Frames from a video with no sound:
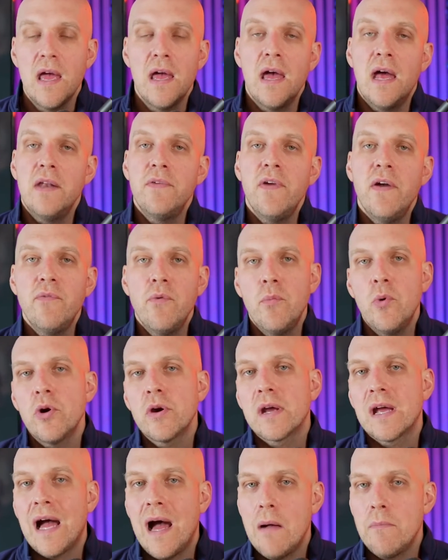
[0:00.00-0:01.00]
And if you have a more
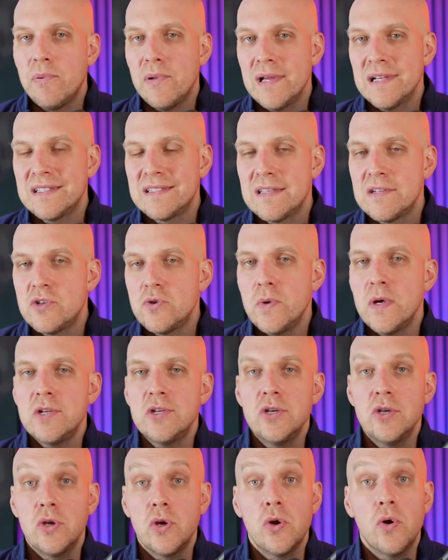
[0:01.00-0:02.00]
complex
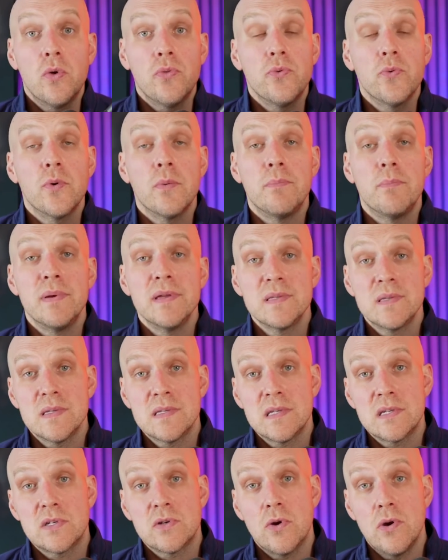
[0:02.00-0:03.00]
situation, you can go through a business
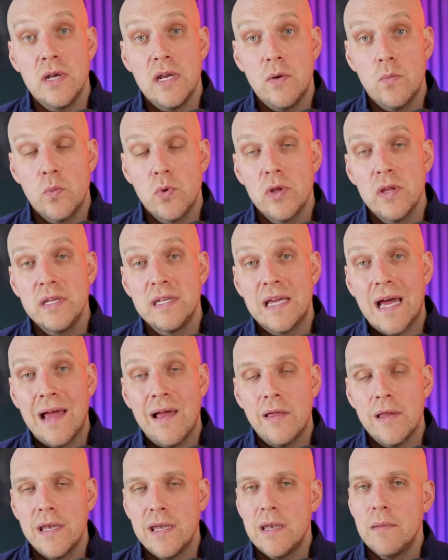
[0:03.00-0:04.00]
attorney and really dial
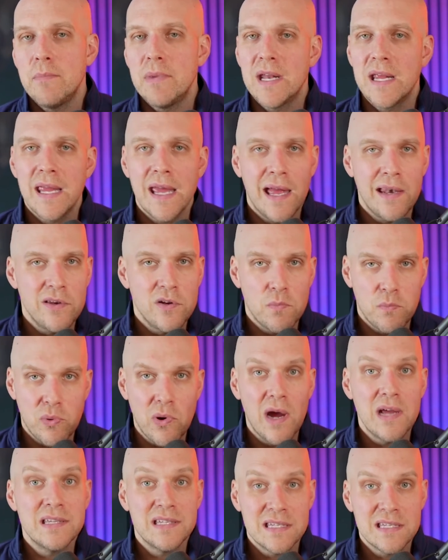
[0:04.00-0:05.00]
it in. But again, your
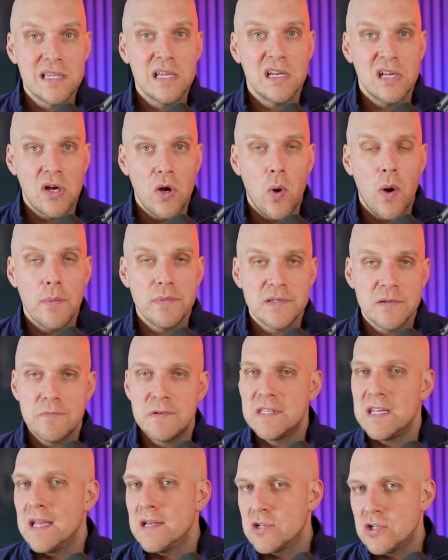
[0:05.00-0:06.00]
price is going to go up
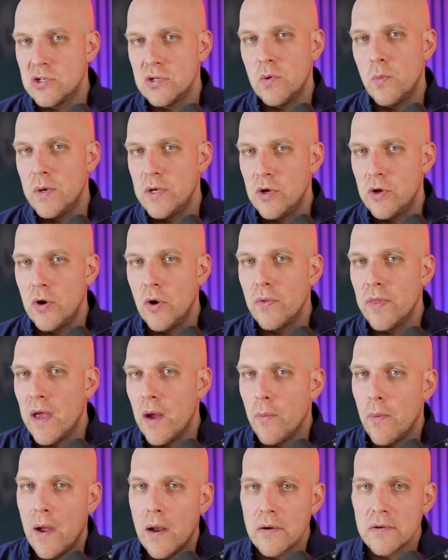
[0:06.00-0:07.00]
substantially when you go that
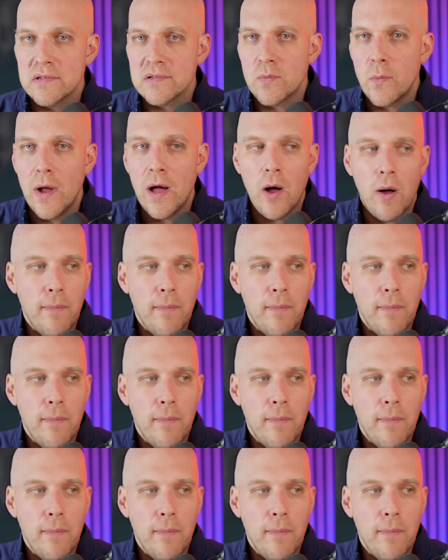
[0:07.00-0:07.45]
route as well.